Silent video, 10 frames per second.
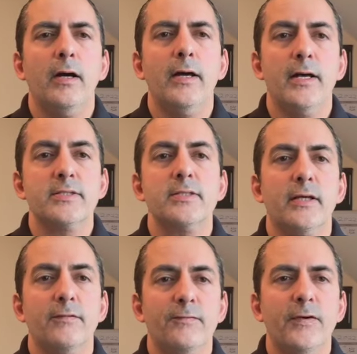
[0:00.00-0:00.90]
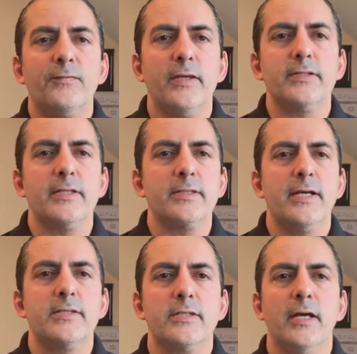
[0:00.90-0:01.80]
set of 50s, as I
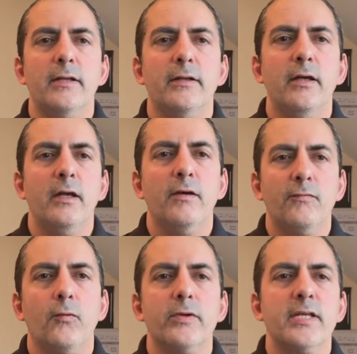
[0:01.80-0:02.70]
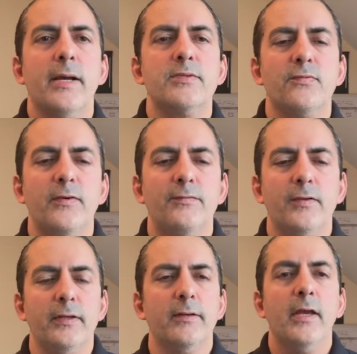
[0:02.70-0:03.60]
said, 4 times
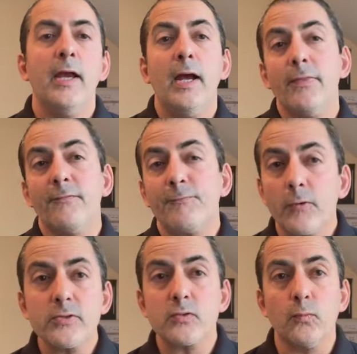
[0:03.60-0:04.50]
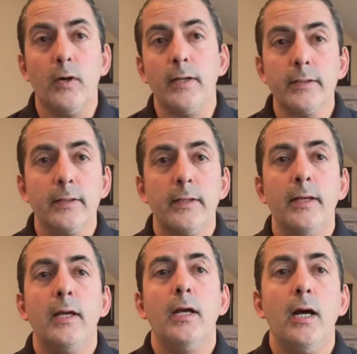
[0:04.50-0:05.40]
50. And the first one,
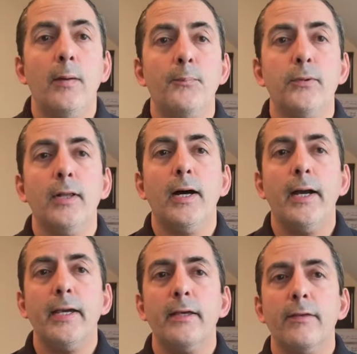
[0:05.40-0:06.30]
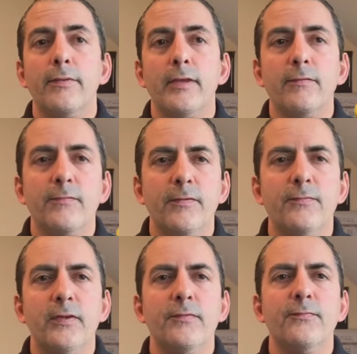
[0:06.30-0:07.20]
apply the
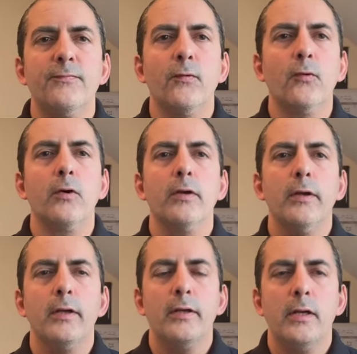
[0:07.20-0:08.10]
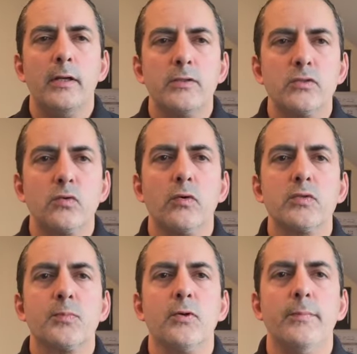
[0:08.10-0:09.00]
54 strokes
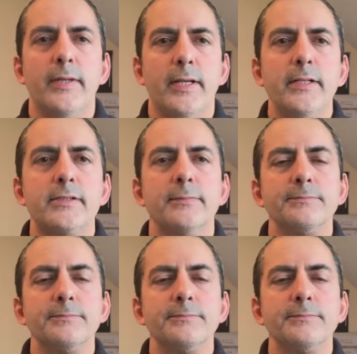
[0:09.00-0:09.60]
per minute